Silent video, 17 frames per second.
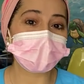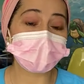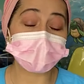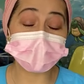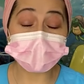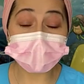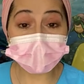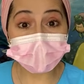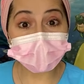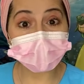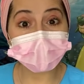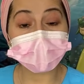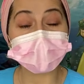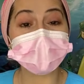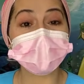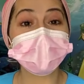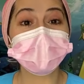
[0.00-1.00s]
I appreciate
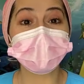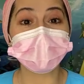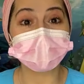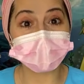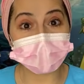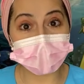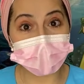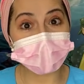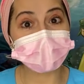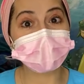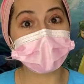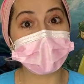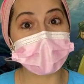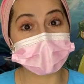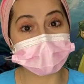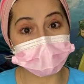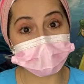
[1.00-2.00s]
your question. Don't forget
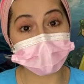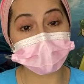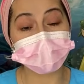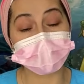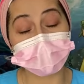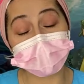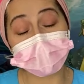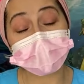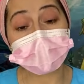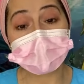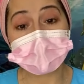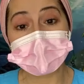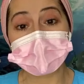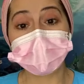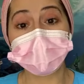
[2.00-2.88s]
to ask me a question